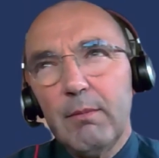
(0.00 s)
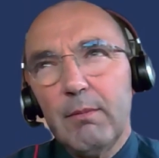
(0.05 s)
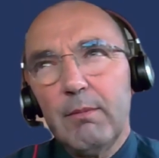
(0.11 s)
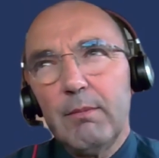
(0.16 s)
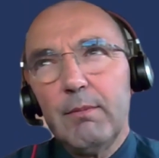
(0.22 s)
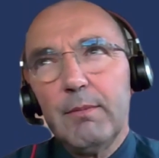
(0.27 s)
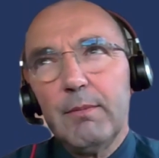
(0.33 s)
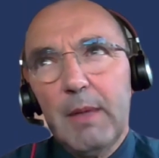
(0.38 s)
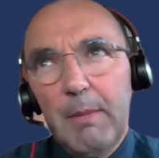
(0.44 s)

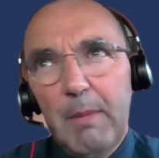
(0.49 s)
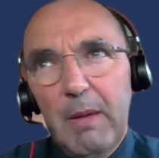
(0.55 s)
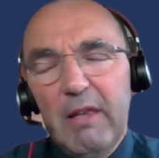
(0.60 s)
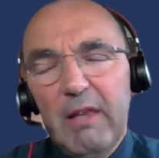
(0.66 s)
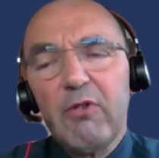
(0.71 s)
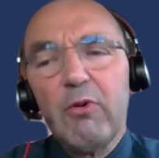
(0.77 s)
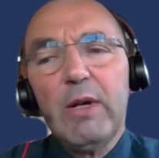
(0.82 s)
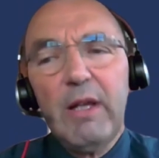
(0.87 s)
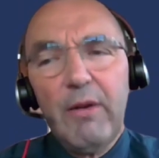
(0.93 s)
maybe
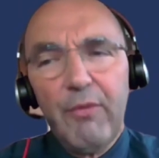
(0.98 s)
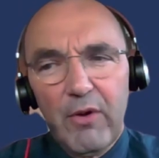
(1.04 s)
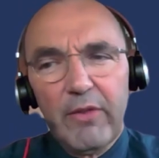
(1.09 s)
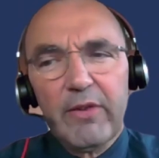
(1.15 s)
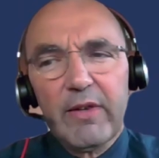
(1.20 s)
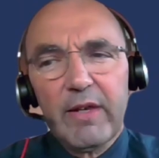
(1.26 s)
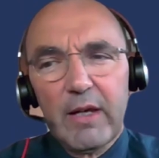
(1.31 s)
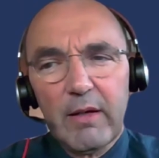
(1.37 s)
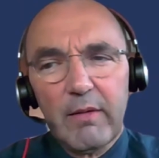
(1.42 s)
three
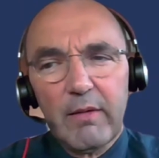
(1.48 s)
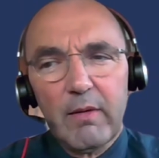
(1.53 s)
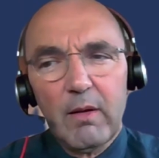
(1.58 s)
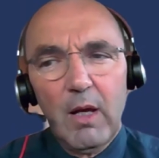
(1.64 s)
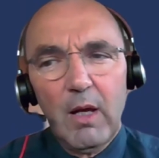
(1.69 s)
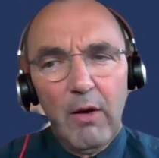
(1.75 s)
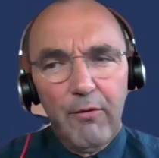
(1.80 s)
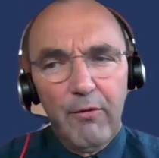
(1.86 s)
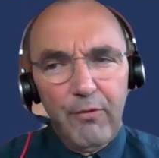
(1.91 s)
different things.
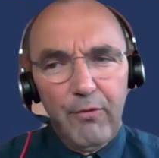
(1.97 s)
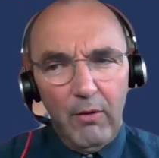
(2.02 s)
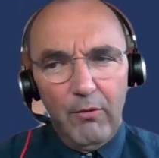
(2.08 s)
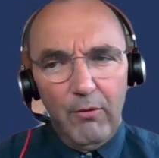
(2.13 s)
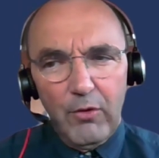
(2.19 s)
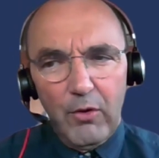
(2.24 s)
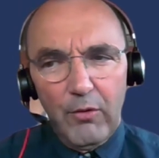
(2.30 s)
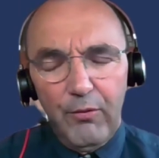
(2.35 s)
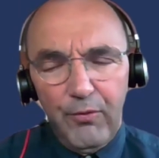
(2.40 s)
F
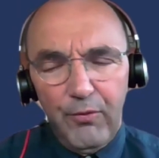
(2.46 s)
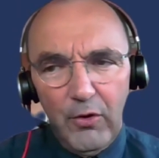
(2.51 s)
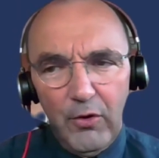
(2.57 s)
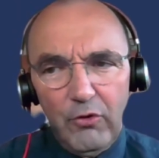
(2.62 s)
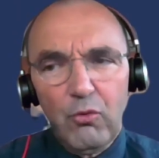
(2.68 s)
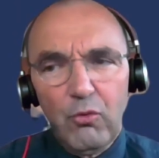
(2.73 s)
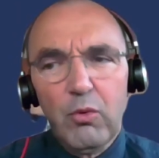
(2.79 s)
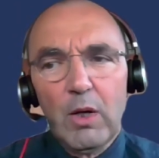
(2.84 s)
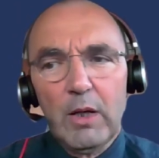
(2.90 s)
the
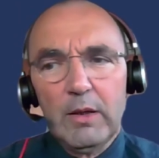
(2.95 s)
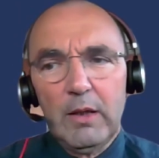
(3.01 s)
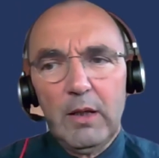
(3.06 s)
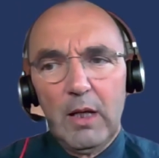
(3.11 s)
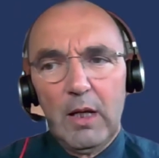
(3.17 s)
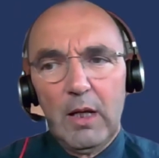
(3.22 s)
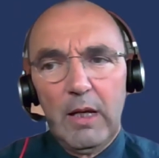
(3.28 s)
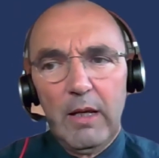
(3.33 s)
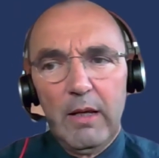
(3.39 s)
first one
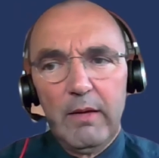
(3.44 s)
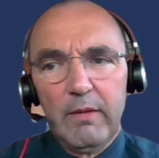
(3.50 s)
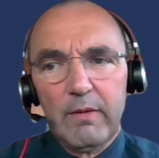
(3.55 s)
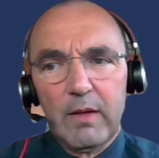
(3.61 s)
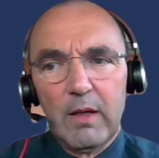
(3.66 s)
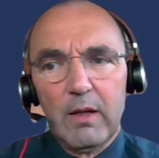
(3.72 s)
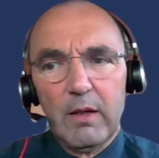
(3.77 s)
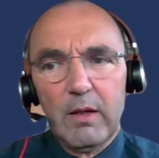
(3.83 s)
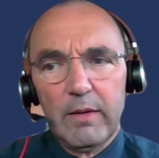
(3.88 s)

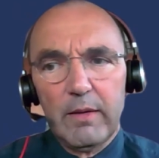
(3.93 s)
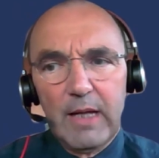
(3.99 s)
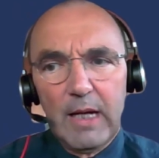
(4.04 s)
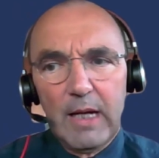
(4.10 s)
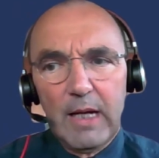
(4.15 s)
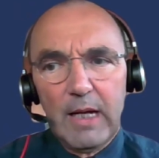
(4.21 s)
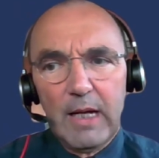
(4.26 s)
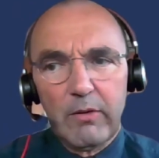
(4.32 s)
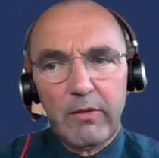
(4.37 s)
is uh,
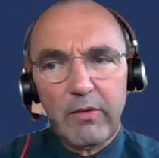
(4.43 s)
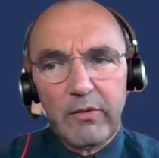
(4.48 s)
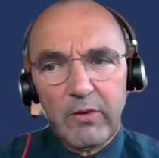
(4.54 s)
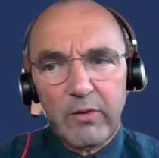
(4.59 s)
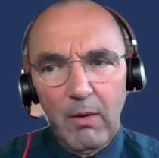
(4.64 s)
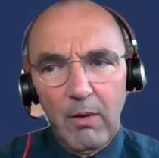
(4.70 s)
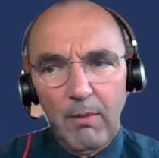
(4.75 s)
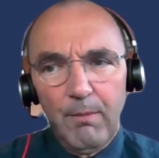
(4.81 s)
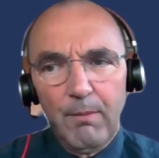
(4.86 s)
that
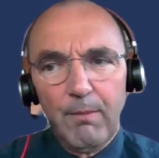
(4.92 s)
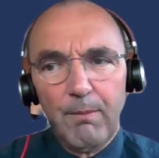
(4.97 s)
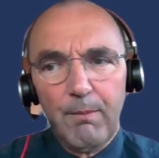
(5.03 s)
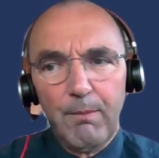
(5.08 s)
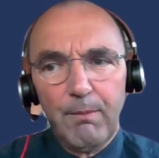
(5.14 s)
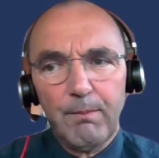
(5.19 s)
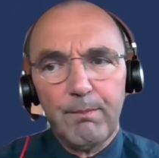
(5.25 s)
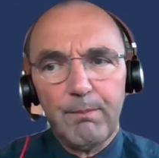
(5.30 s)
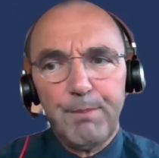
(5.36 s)
some
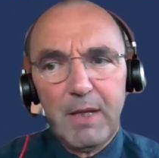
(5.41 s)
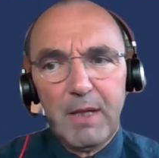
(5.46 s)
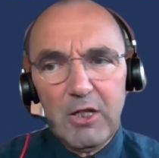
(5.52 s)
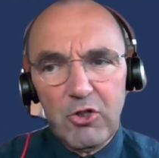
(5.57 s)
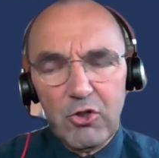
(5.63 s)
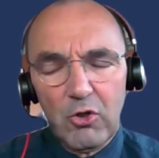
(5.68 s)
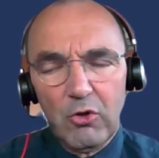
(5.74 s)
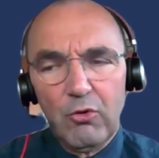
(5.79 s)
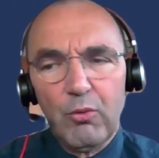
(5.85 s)

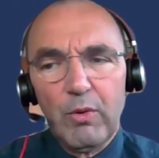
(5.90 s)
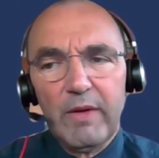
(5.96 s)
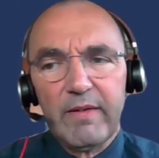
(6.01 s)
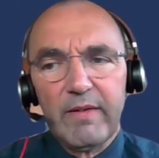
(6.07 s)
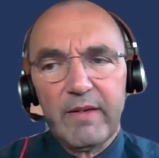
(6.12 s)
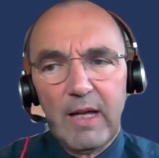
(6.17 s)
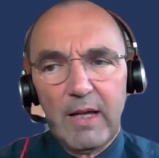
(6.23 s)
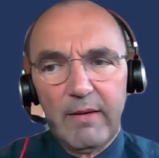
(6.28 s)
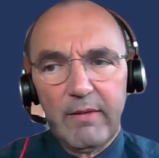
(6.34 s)
patients
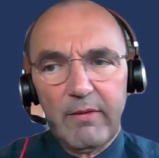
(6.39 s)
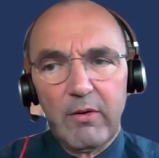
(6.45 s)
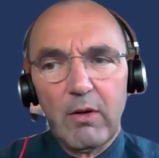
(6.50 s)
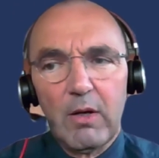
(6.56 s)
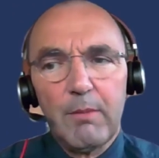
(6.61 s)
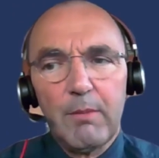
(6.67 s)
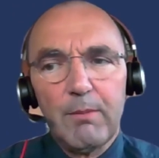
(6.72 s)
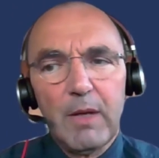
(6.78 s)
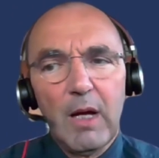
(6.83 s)
with cancer
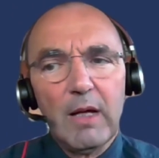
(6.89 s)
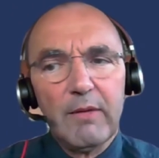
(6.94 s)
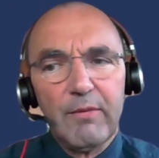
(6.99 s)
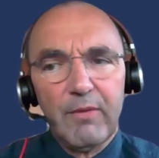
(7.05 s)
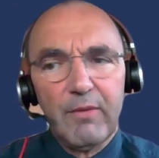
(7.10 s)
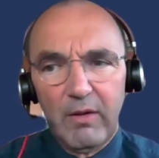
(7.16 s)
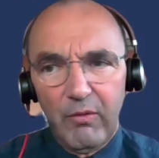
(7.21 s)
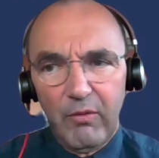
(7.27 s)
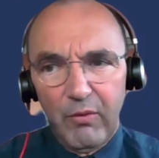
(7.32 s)
in
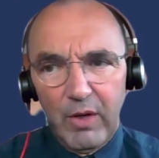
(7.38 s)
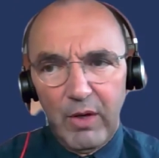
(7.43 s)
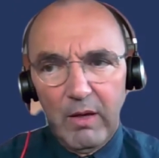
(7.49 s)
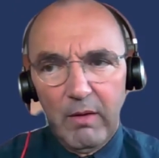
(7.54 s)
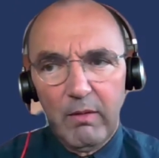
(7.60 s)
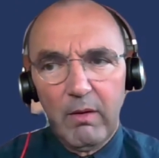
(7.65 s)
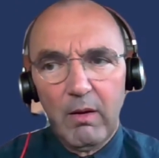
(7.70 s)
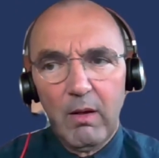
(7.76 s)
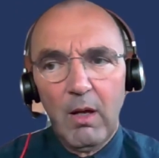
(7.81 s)
advanced
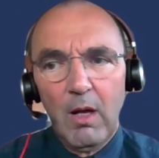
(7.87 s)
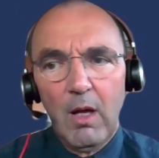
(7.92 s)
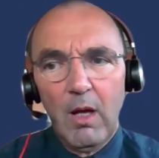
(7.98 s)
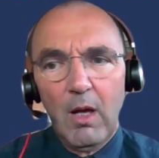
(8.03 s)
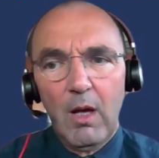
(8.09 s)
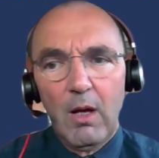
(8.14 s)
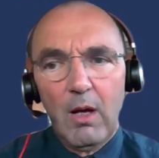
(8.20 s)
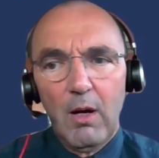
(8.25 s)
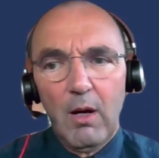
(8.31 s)
phase
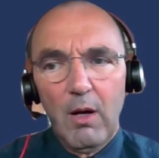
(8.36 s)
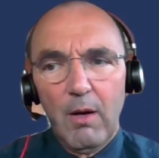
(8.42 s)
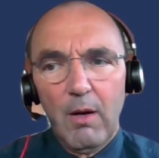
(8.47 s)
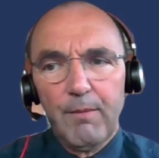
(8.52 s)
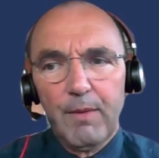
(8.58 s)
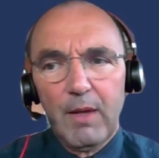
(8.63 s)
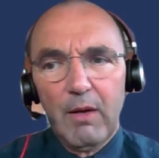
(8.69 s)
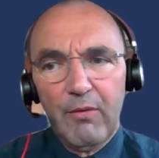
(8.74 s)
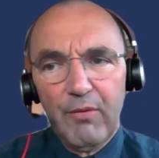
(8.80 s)

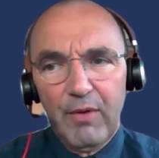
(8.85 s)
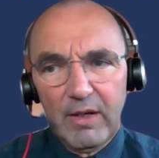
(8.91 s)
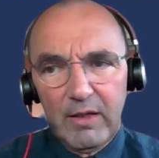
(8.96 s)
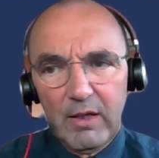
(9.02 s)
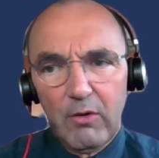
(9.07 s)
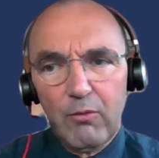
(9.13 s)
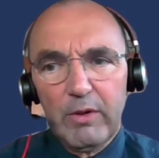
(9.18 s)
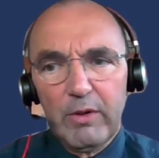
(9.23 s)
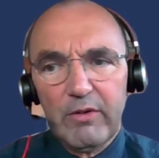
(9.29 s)
um,
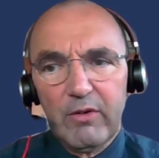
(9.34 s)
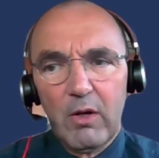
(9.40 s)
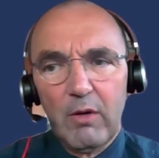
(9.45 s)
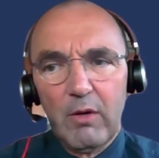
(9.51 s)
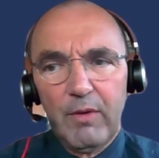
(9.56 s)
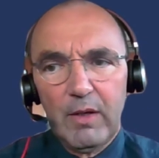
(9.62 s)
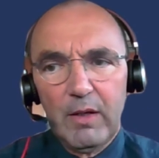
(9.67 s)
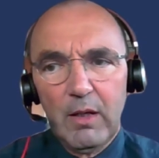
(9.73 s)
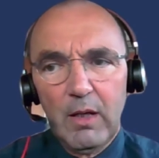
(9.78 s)
infected with
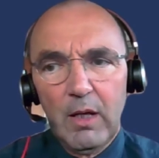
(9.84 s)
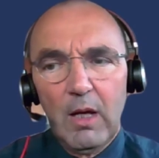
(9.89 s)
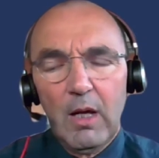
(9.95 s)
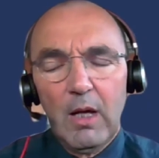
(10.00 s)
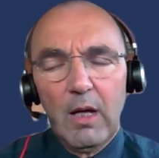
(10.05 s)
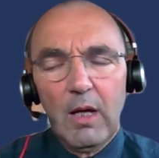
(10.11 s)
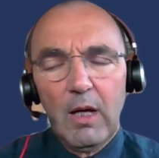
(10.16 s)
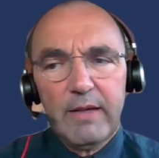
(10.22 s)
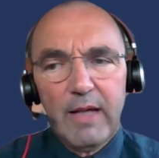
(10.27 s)
COVID
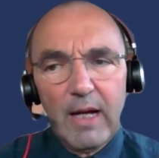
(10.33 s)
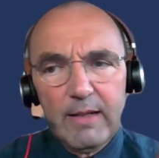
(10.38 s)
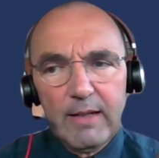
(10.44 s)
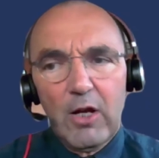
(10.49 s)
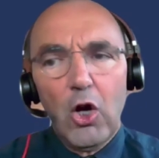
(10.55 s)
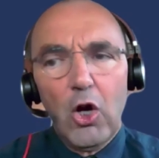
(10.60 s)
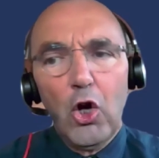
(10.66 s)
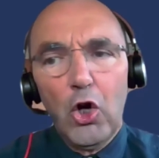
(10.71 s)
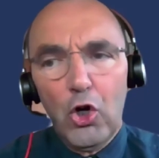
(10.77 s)

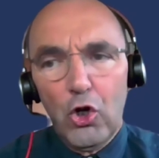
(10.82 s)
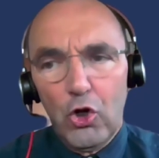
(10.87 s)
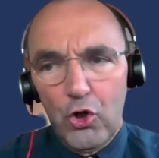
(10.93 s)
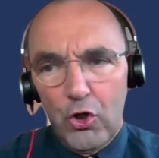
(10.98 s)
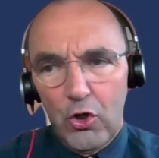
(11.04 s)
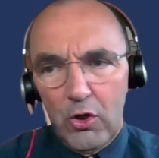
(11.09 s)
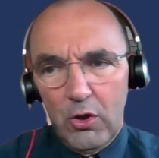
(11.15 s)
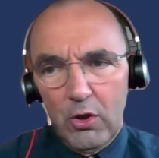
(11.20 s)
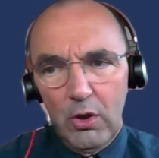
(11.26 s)
died
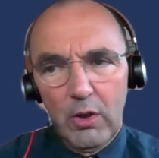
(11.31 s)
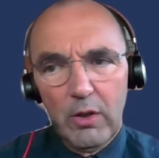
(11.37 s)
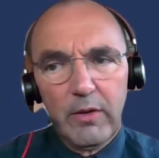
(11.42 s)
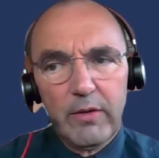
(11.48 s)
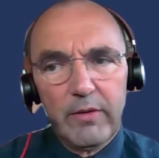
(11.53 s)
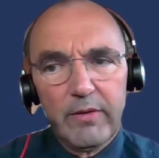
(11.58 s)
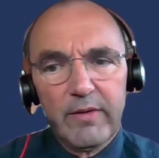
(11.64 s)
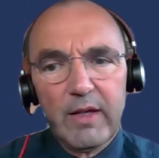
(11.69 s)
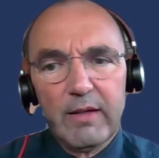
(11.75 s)
earlier
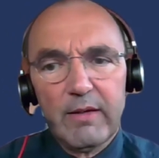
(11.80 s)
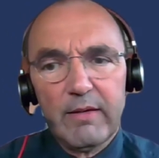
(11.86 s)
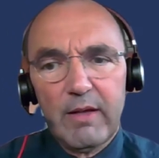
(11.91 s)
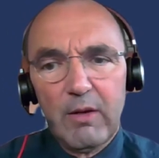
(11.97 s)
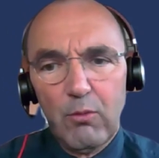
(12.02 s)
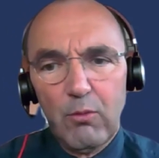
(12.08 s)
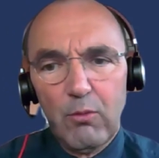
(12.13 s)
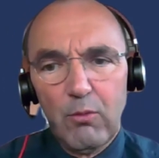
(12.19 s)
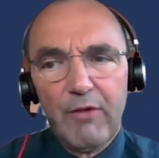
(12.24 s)
than
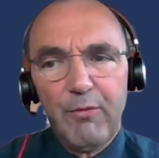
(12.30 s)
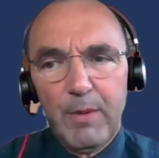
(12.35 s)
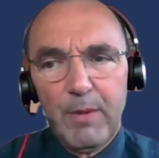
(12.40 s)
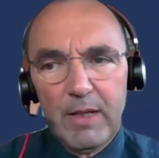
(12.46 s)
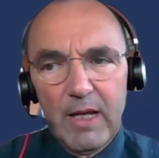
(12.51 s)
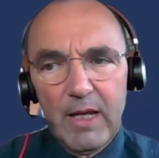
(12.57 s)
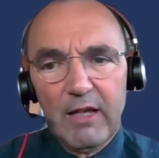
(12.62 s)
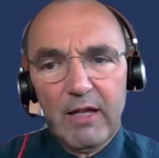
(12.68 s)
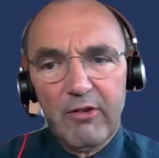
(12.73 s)
they would have
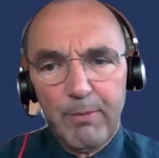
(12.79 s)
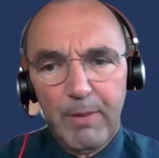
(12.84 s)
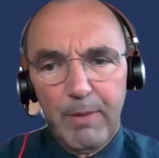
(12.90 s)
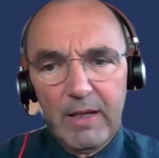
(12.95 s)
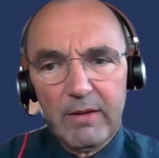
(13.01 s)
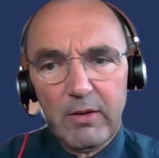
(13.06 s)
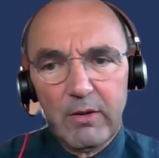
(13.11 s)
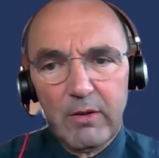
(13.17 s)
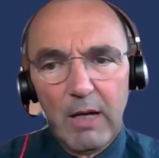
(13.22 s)
been
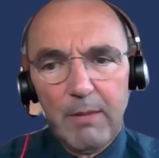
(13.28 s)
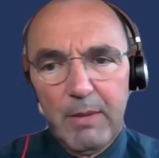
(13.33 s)
expected.